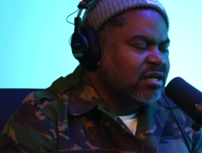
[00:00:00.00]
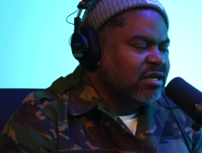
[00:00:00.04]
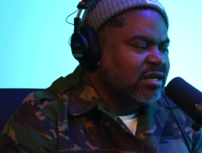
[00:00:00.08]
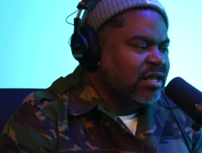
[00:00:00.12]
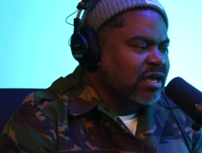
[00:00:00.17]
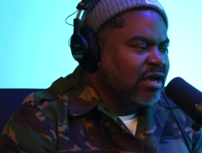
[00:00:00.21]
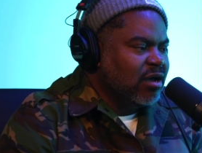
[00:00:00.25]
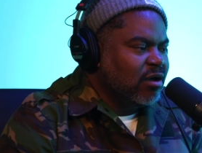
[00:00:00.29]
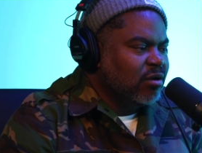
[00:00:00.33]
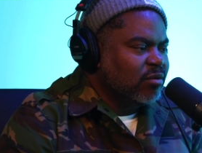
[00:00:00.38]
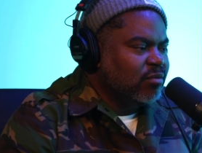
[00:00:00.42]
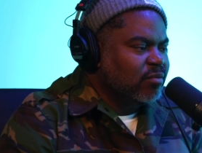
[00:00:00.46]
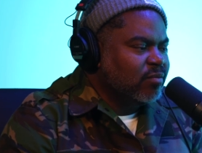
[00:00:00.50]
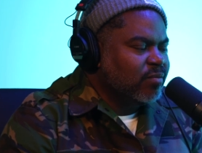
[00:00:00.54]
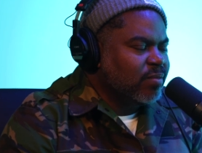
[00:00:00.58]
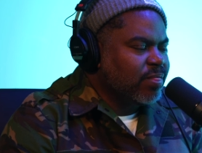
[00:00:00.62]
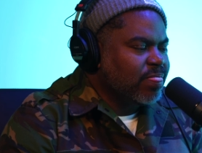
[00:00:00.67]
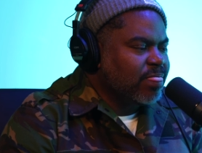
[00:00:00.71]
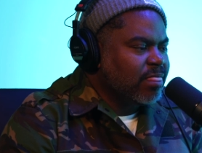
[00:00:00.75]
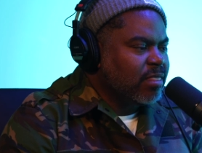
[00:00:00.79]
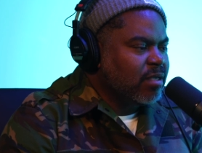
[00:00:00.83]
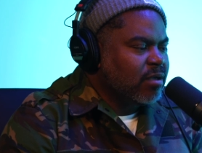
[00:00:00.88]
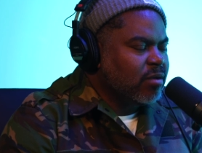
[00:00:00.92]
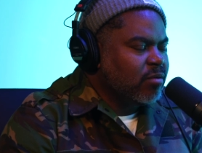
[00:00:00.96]
Now,
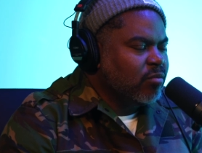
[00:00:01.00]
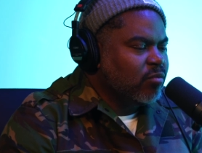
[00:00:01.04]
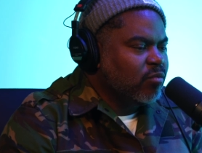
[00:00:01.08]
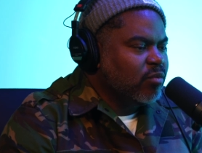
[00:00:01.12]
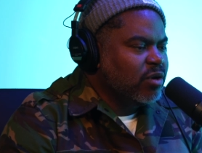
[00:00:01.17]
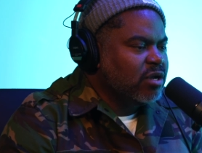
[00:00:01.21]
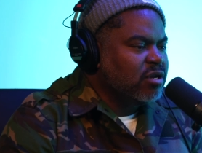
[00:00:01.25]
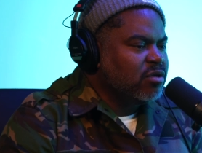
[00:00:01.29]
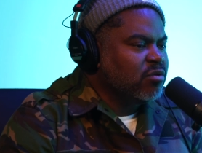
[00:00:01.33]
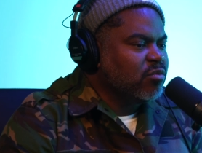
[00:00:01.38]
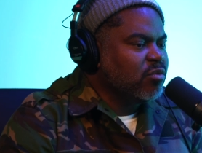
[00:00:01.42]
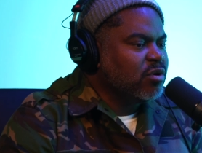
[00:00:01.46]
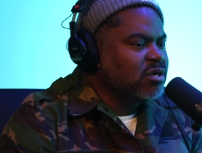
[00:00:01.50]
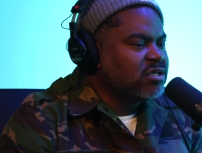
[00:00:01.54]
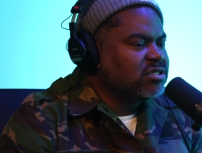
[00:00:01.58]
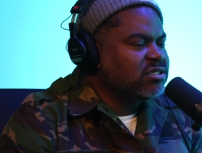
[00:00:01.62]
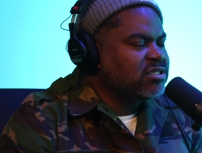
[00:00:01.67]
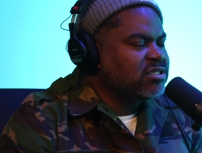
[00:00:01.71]
where do you want